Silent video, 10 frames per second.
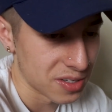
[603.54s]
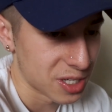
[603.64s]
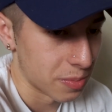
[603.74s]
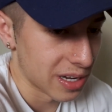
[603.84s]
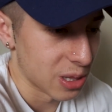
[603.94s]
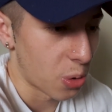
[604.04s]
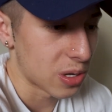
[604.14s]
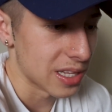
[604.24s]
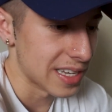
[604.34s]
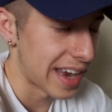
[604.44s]
somebody
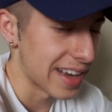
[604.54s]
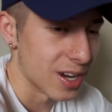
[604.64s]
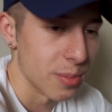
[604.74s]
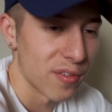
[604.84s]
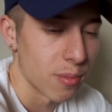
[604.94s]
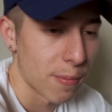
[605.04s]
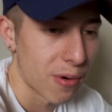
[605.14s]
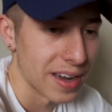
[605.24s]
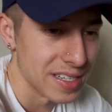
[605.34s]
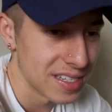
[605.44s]
locally hating on me for my
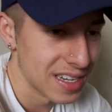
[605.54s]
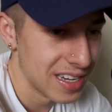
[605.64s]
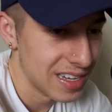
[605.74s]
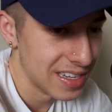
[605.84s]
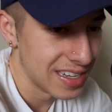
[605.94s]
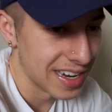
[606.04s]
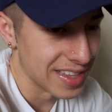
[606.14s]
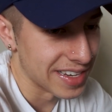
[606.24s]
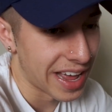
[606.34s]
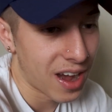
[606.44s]
price, and
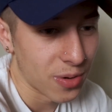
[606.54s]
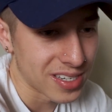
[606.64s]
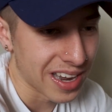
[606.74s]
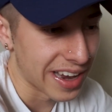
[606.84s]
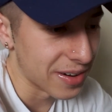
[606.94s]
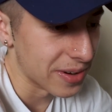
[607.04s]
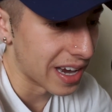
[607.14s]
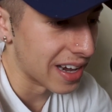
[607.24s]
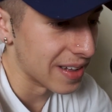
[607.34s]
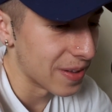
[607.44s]
then now it's like we
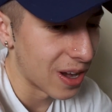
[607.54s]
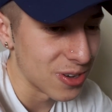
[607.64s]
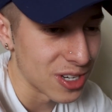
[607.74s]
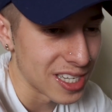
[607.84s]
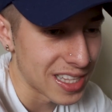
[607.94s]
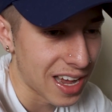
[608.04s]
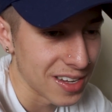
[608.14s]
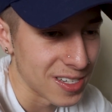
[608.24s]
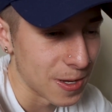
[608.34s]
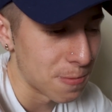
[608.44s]
got hundreds and
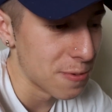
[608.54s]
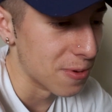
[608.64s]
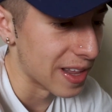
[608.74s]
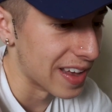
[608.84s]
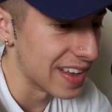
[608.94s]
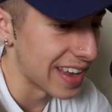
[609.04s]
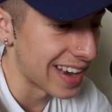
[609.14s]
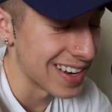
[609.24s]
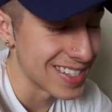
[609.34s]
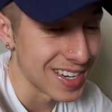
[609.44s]
thousands of people that
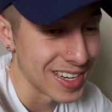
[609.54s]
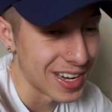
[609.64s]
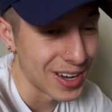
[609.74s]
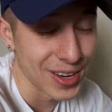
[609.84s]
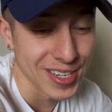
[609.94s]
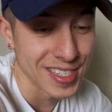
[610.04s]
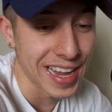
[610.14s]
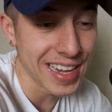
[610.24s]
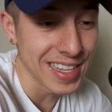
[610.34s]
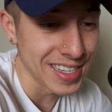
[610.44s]
hate us on us
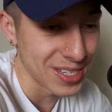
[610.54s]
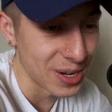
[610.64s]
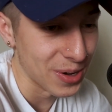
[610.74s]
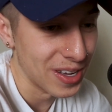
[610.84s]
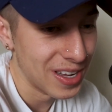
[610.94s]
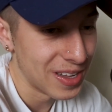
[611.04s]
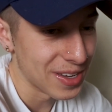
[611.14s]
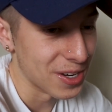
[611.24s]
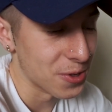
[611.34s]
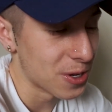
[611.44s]
daily. So
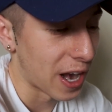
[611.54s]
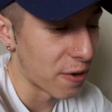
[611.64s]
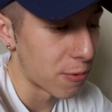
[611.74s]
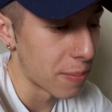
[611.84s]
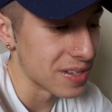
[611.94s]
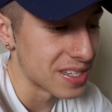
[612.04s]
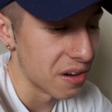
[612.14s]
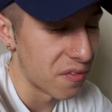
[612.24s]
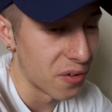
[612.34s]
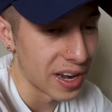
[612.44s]
you gotta prep
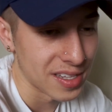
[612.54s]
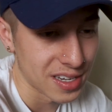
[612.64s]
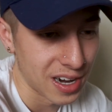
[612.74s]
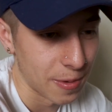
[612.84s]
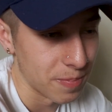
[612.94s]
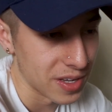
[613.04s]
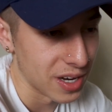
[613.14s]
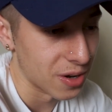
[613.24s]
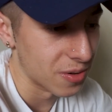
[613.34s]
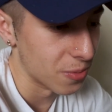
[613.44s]
yourself for that to come.
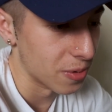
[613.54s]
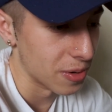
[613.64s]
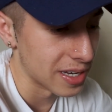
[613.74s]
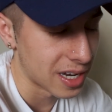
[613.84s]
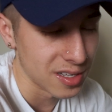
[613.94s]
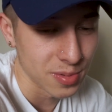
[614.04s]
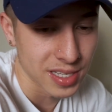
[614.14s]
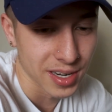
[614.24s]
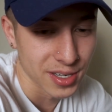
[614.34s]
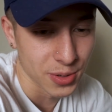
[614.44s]
It comes with
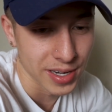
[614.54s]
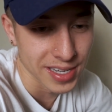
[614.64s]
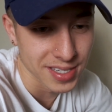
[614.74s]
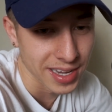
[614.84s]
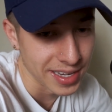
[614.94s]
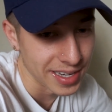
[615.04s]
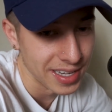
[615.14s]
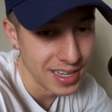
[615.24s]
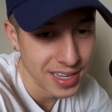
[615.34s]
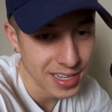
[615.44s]
territory, they say, and
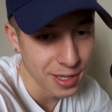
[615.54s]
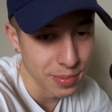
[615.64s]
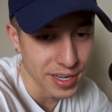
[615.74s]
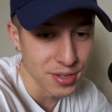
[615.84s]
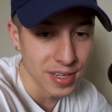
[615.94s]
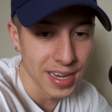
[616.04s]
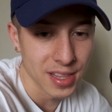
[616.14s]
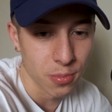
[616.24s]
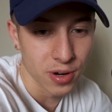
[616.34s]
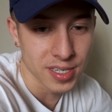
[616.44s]
the bigger you get,
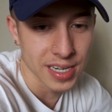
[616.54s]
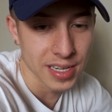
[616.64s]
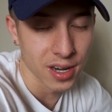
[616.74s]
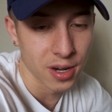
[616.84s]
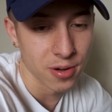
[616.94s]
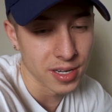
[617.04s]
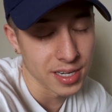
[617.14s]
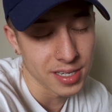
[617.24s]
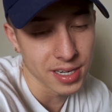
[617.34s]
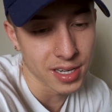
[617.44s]
the more it's gonna go.
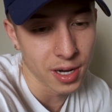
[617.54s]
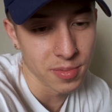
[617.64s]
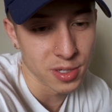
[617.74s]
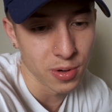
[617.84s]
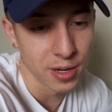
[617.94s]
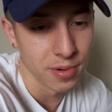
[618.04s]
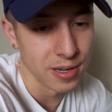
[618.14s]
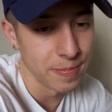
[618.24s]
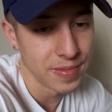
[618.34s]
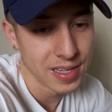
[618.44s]
It's gonna come this way, but